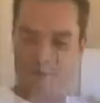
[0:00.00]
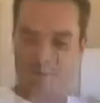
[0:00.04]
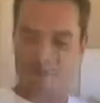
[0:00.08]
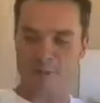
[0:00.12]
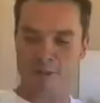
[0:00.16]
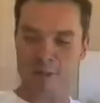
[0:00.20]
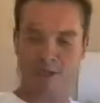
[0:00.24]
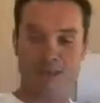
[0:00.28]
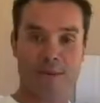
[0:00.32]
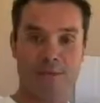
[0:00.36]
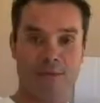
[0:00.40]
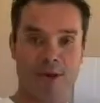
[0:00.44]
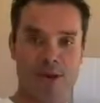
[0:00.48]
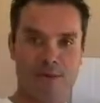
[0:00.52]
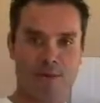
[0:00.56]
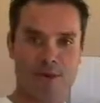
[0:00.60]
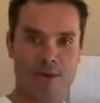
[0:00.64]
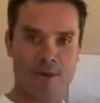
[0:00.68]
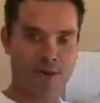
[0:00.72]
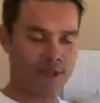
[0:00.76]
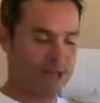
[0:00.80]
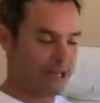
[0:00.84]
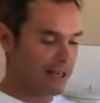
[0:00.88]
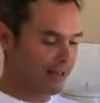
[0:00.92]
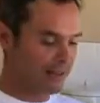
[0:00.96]
Facciamo la
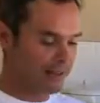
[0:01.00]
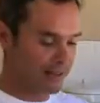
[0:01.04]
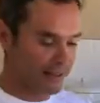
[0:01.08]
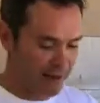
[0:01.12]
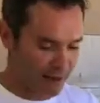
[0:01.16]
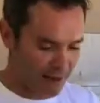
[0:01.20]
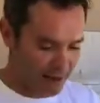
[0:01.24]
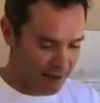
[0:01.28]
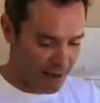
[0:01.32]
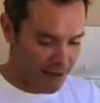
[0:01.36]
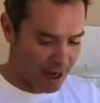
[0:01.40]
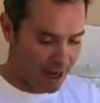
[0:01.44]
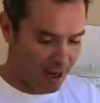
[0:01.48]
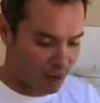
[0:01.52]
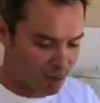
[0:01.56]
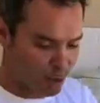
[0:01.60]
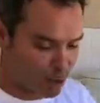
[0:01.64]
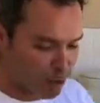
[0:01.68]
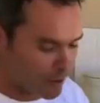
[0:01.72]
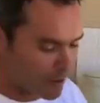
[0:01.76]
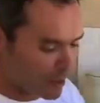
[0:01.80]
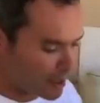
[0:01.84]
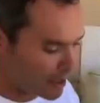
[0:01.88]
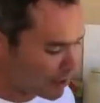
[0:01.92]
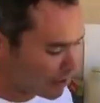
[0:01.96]
bruschetta. How do
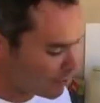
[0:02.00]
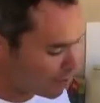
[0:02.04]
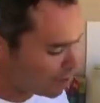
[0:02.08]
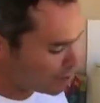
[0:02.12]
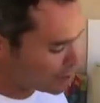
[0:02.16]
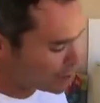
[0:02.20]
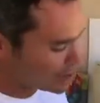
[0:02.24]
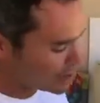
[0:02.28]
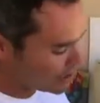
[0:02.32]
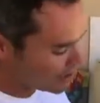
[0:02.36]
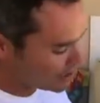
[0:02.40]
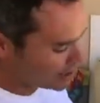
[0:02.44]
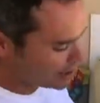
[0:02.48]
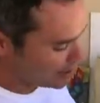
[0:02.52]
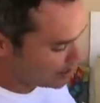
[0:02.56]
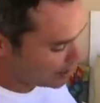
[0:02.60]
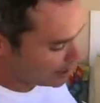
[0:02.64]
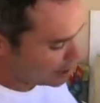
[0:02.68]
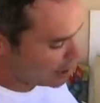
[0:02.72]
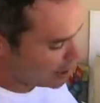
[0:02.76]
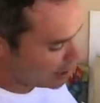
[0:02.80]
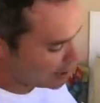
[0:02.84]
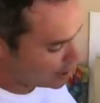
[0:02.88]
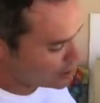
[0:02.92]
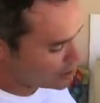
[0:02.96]
you make a bruschetta?
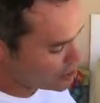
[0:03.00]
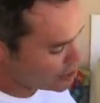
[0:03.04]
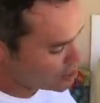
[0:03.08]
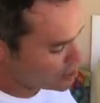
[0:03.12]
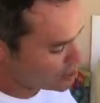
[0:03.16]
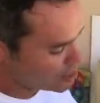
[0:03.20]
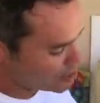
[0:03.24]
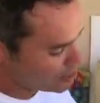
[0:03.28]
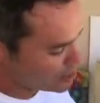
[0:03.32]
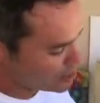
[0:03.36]
I just